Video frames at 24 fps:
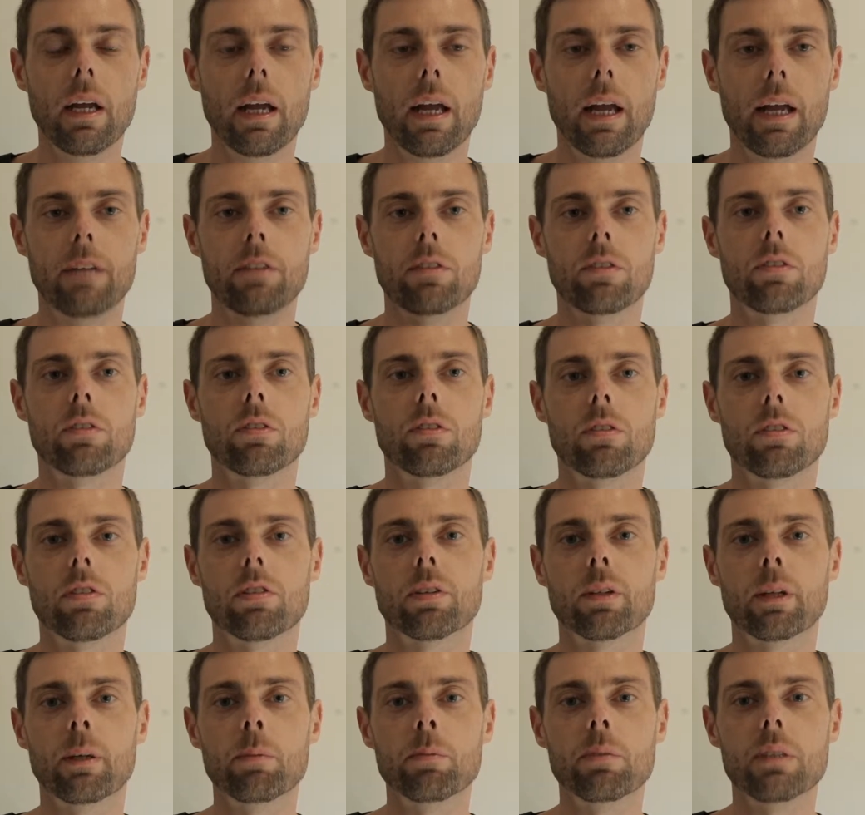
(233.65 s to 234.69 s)
It's
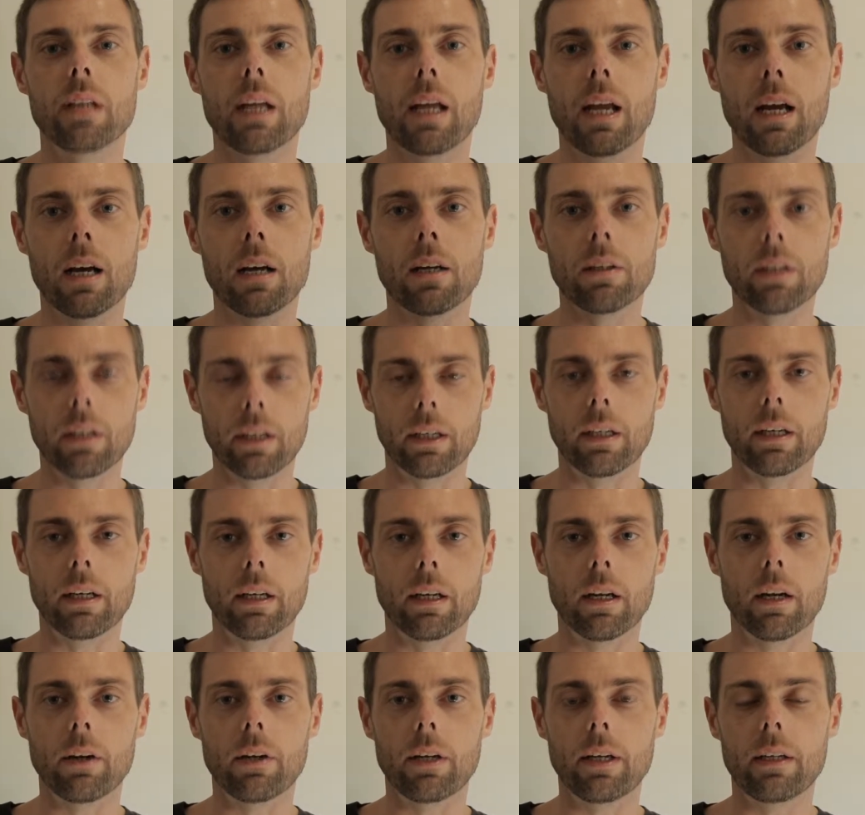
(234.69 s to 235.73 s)
slimmed down and it
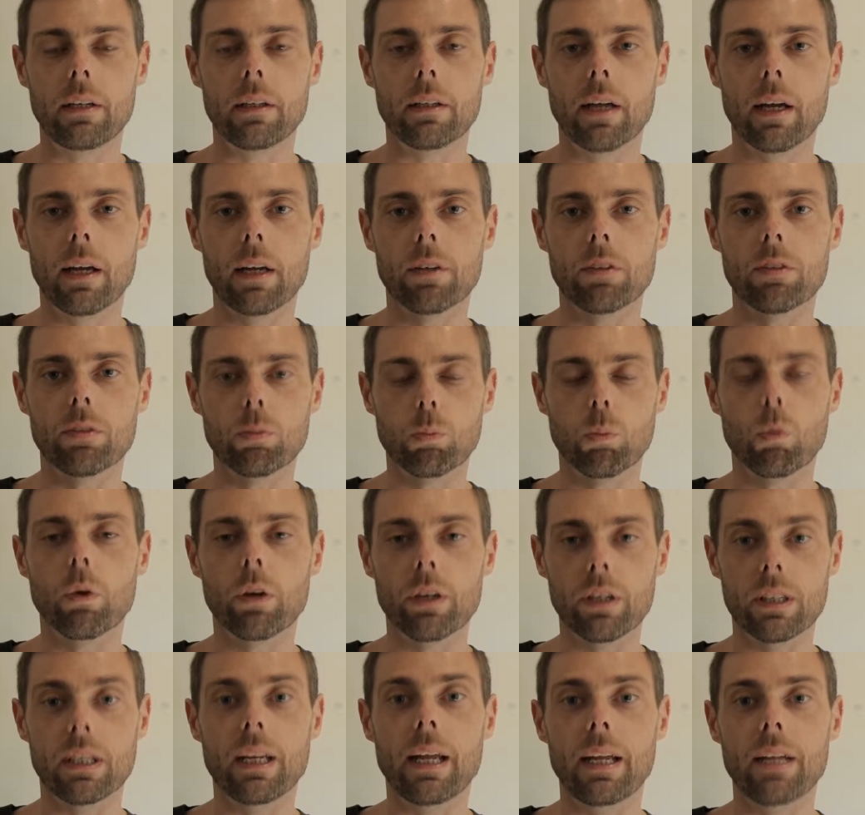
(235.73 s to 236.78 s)
only has what
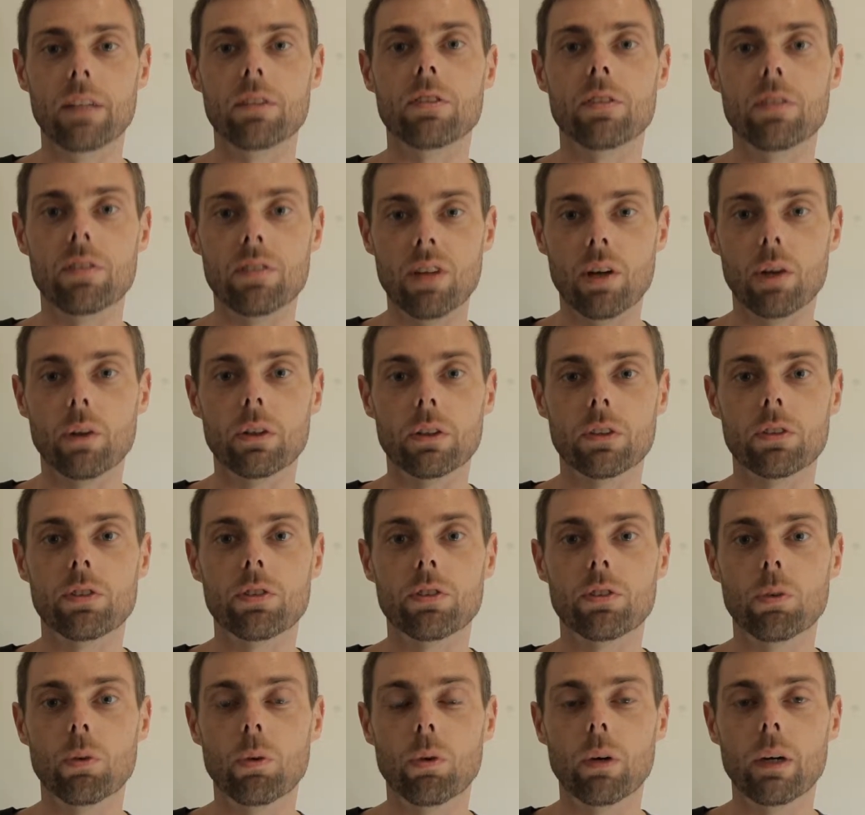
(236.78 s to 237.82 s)
it needs to tell its
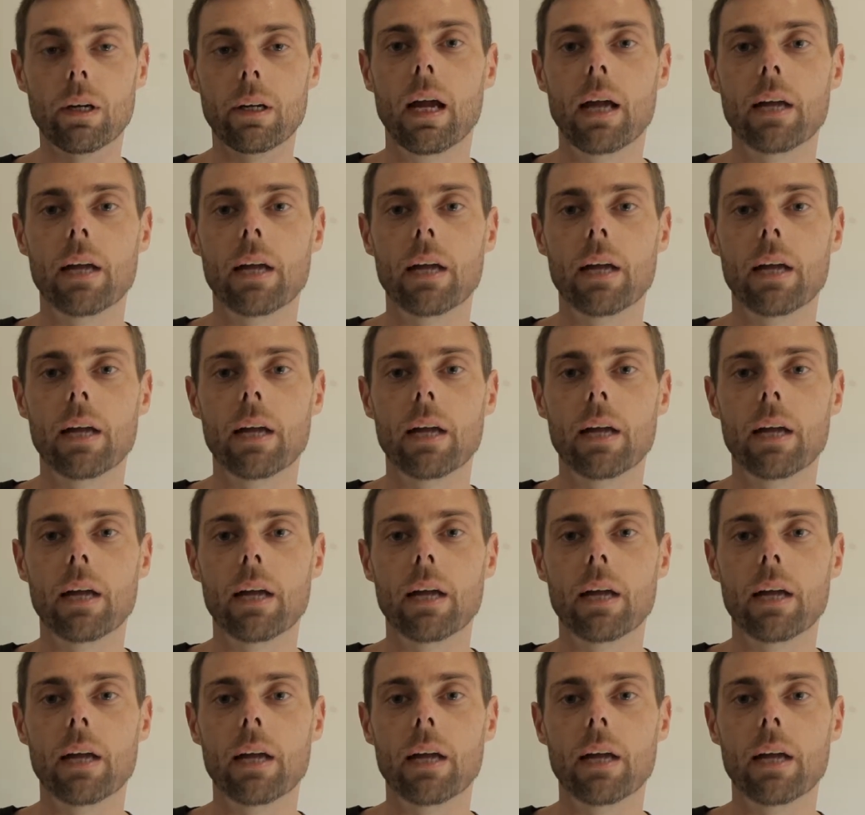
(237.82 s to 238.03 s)
story.